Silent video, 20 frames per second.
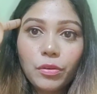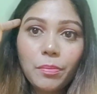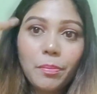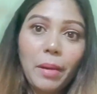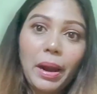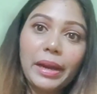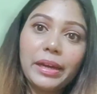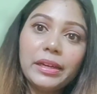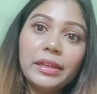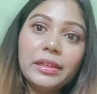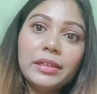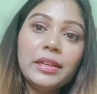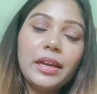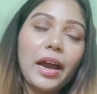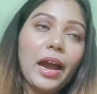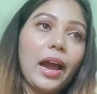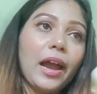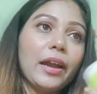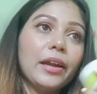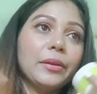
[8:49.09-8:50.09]
mind
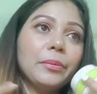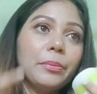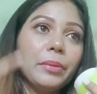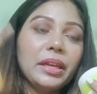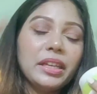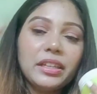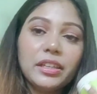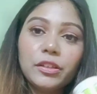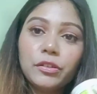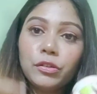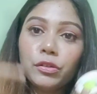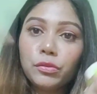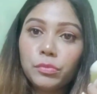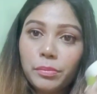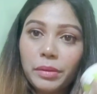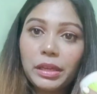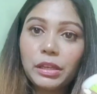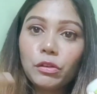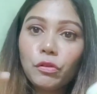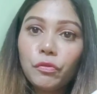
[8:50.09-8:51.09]
and make
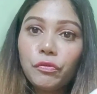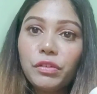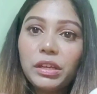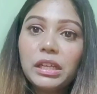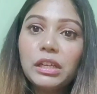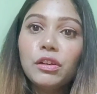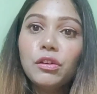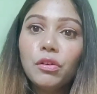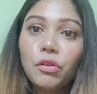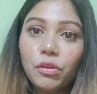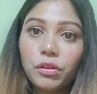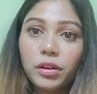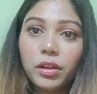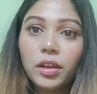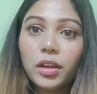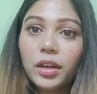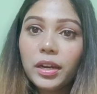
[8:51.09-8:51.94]
you feel good.